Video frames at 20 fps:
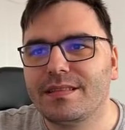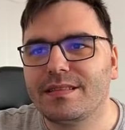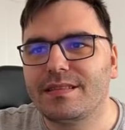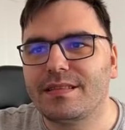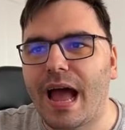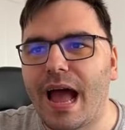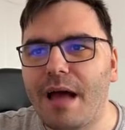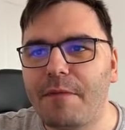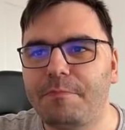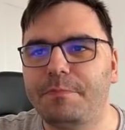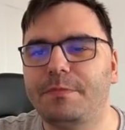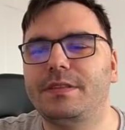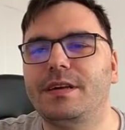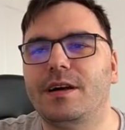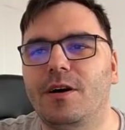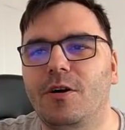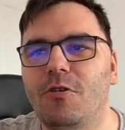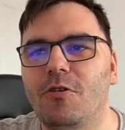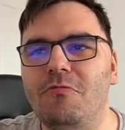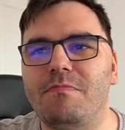Tap the
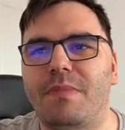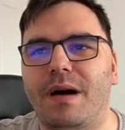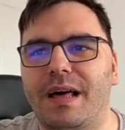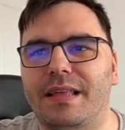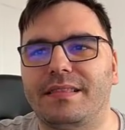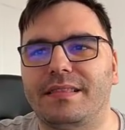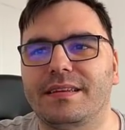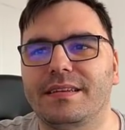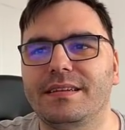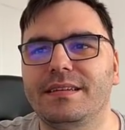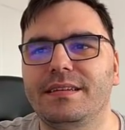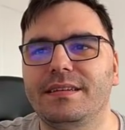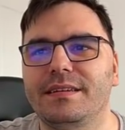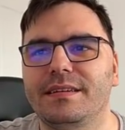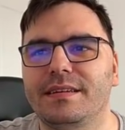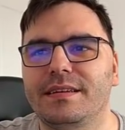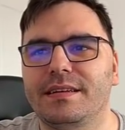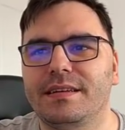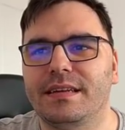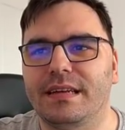home button,
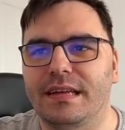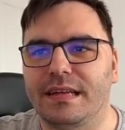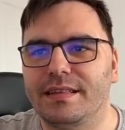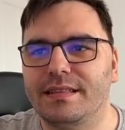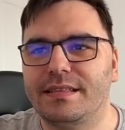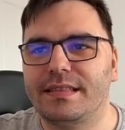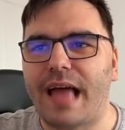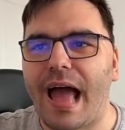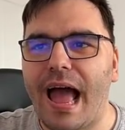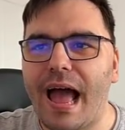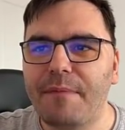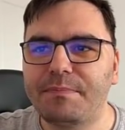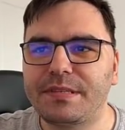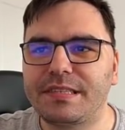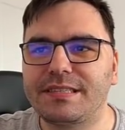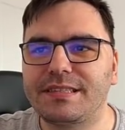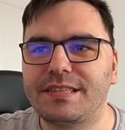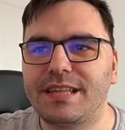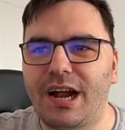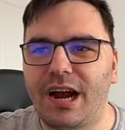tap
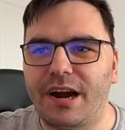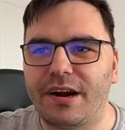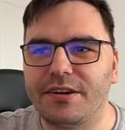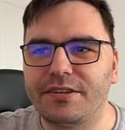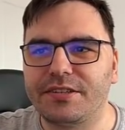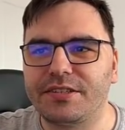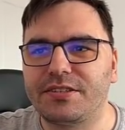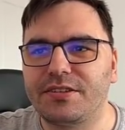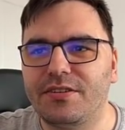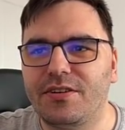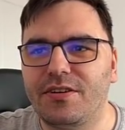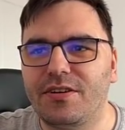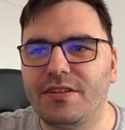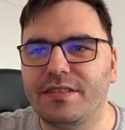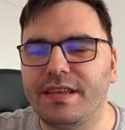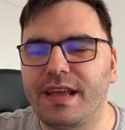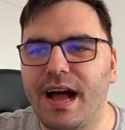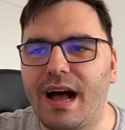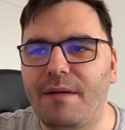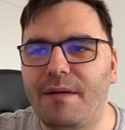stars on
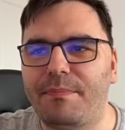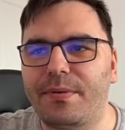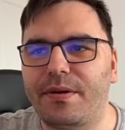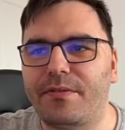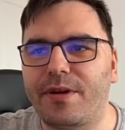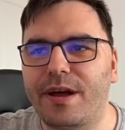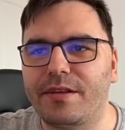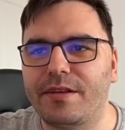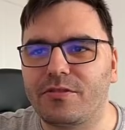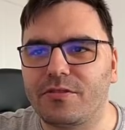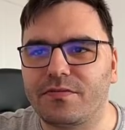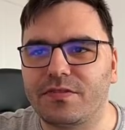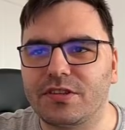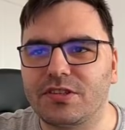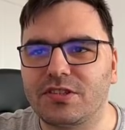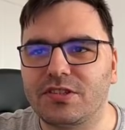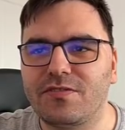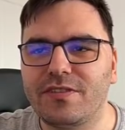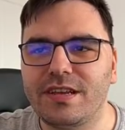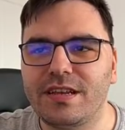the upper right of the
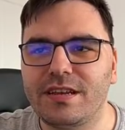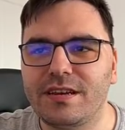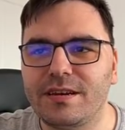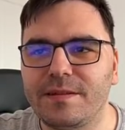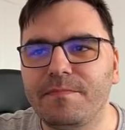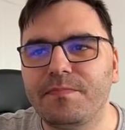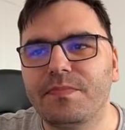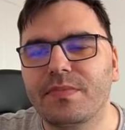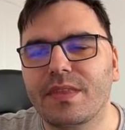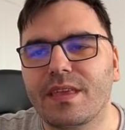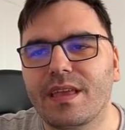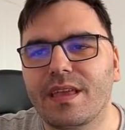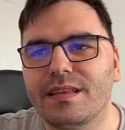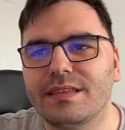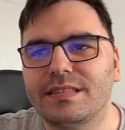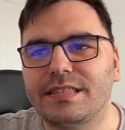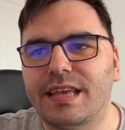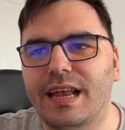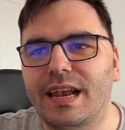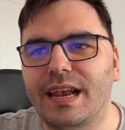screen,
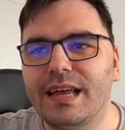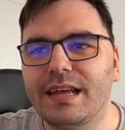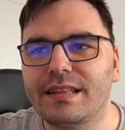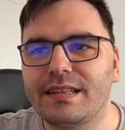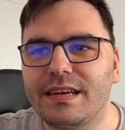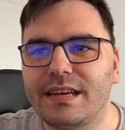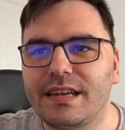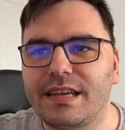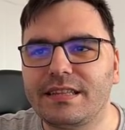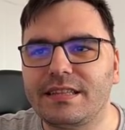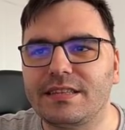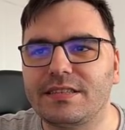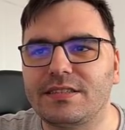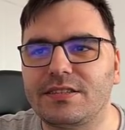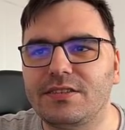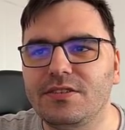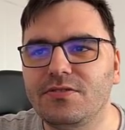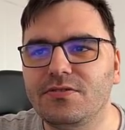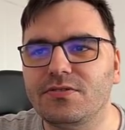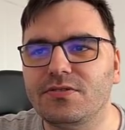select latest
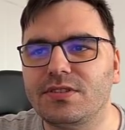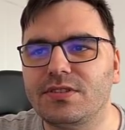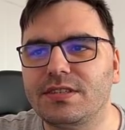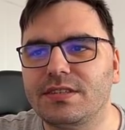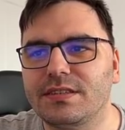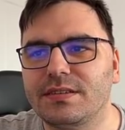news.